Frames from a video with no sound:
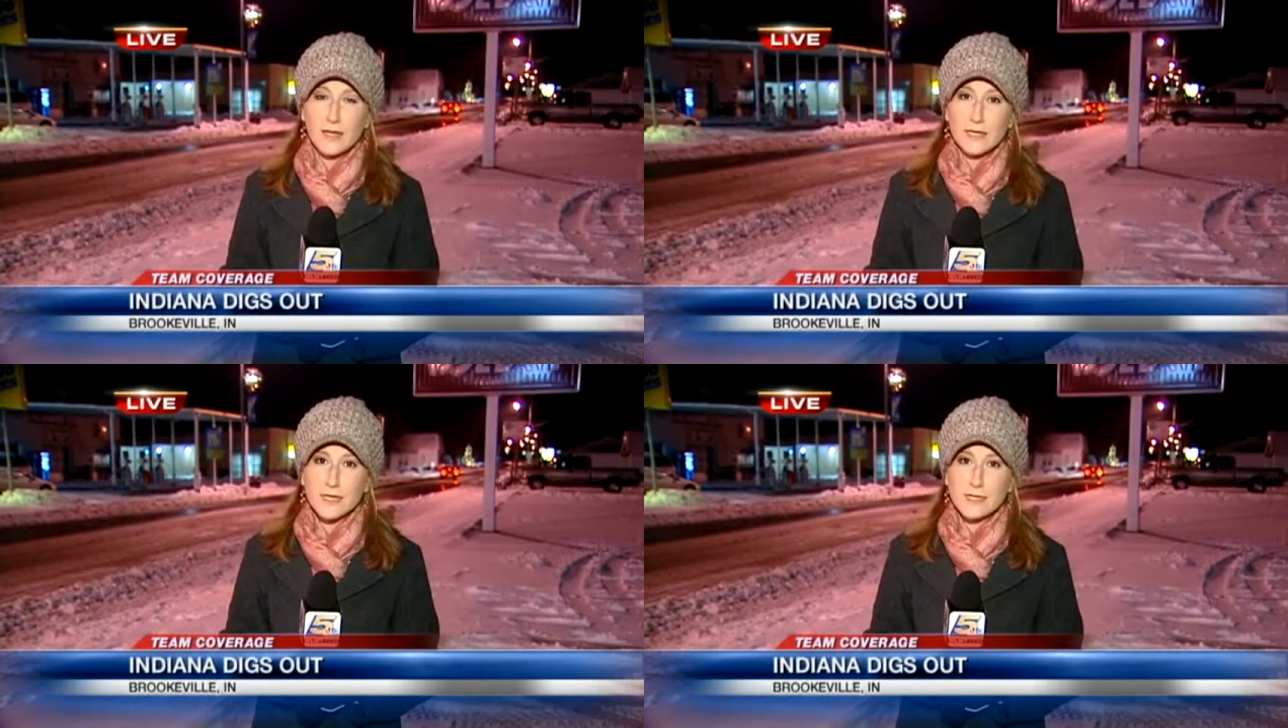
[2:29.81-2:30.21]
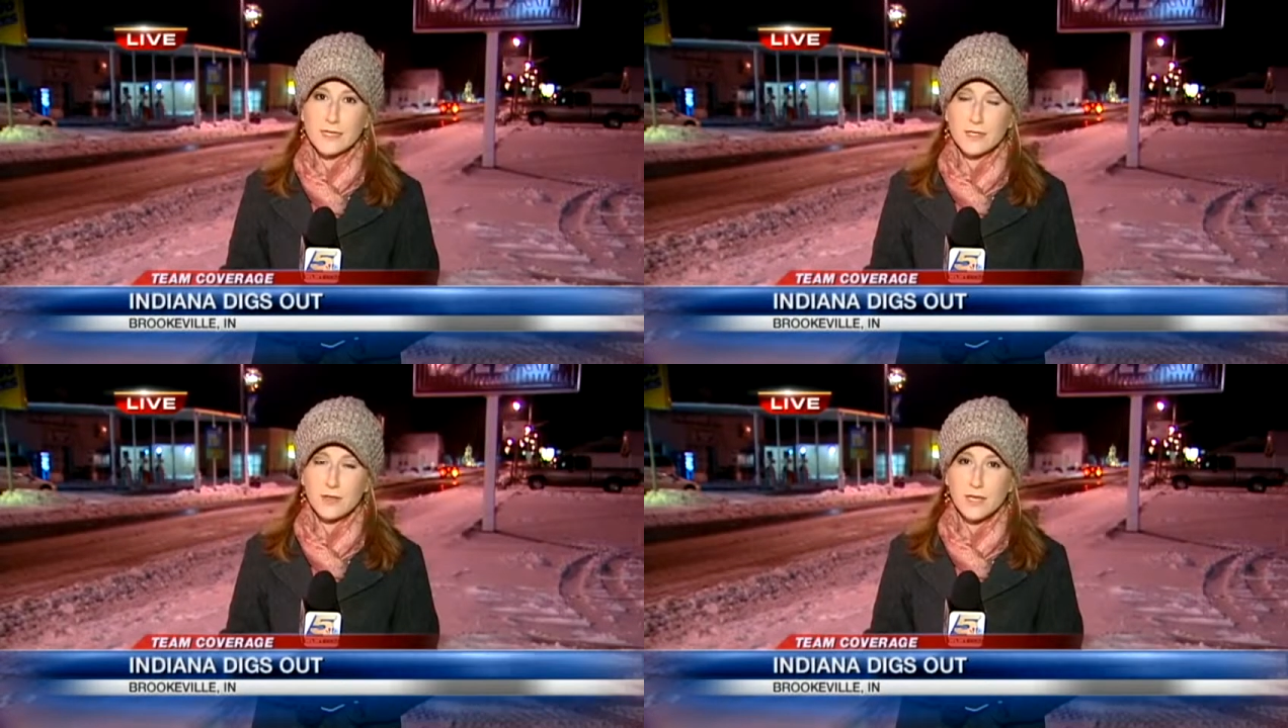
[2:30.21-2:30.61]
at least
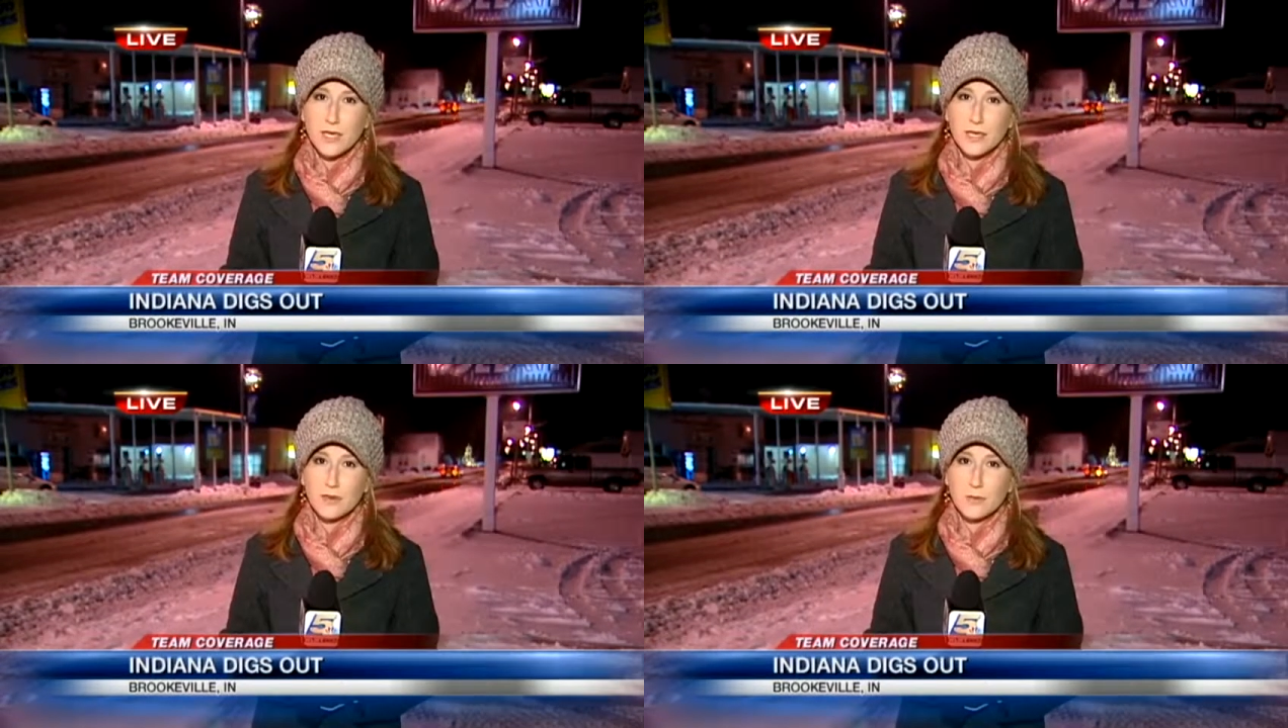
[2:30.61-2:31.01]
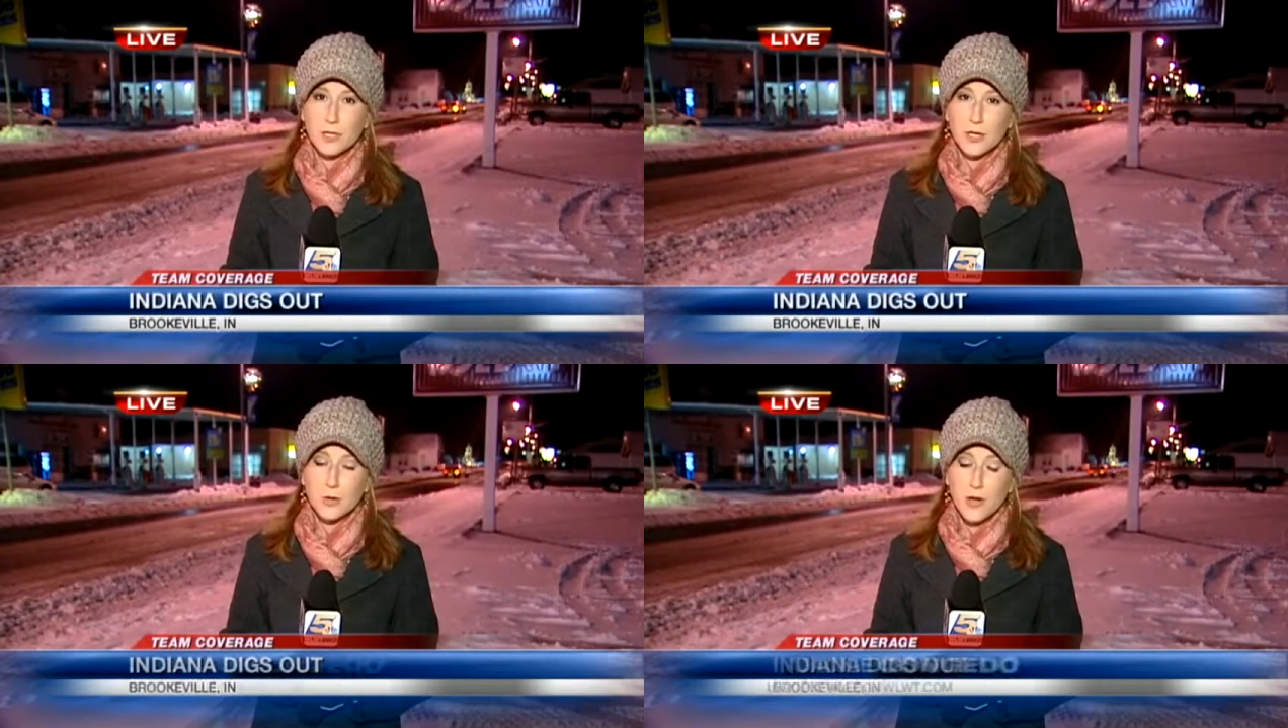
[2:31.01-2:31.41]
until they can get them
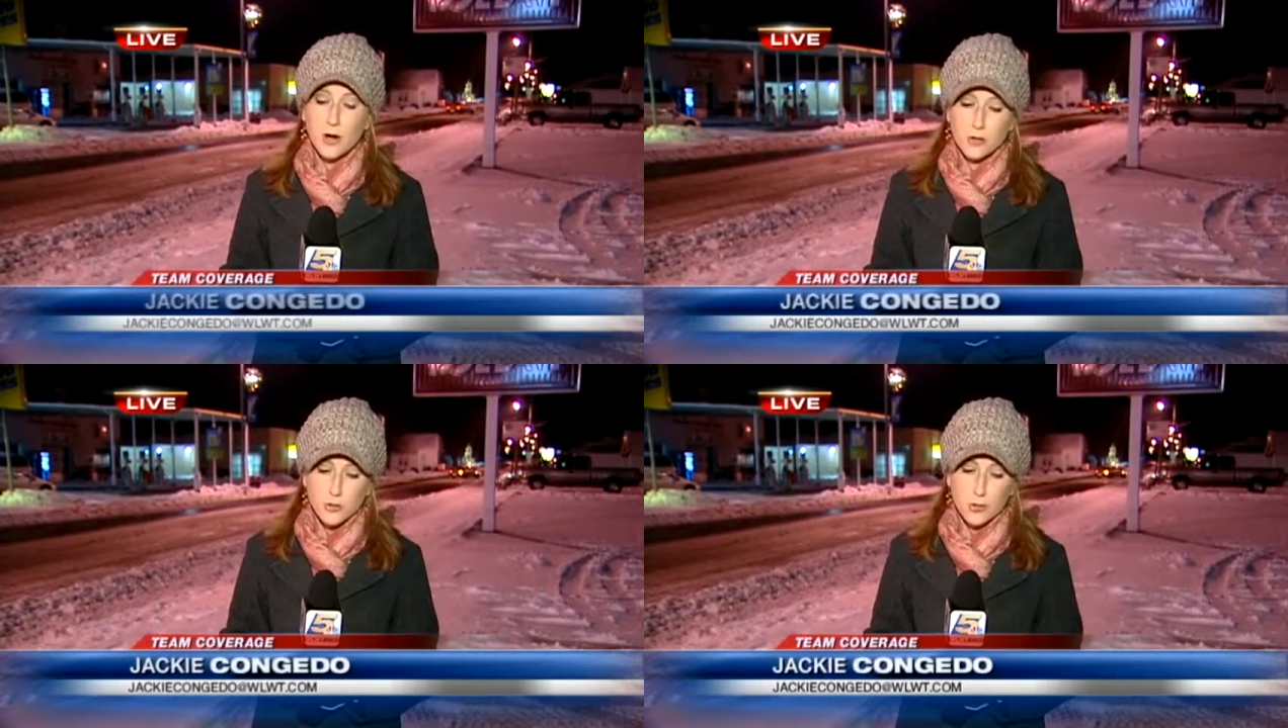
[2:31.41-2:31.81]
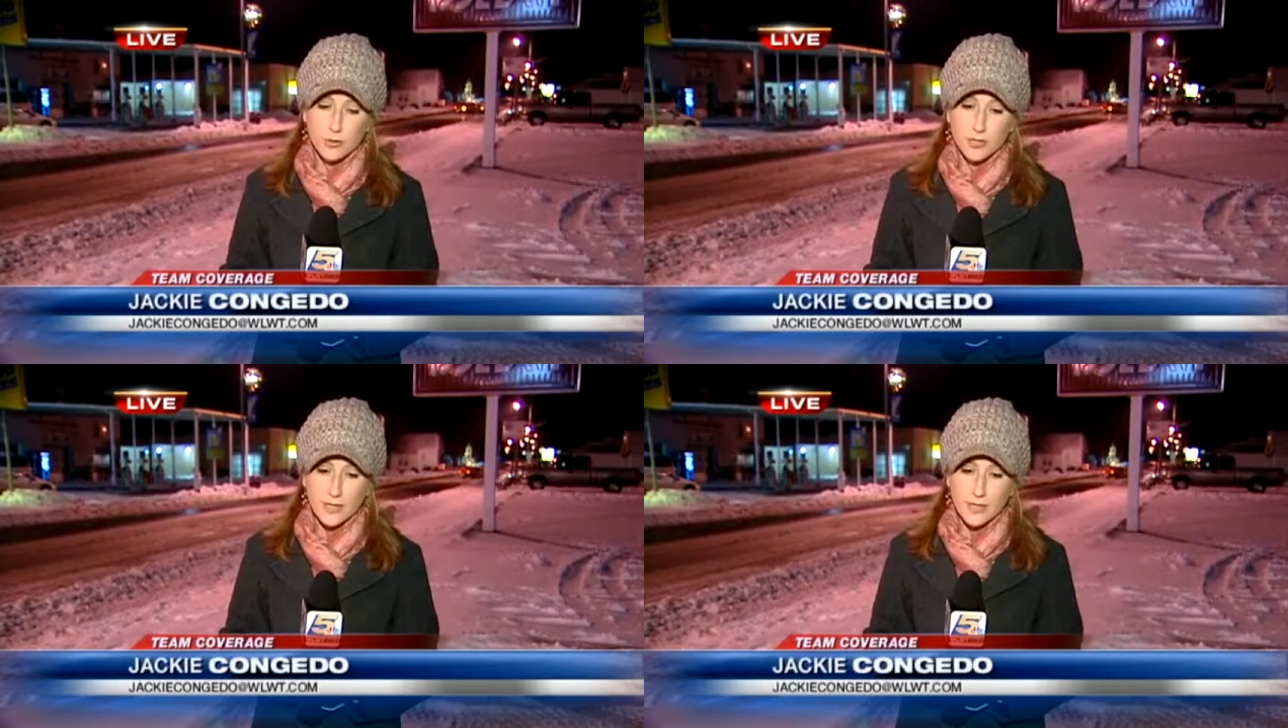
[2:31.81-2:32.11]
clear. We are told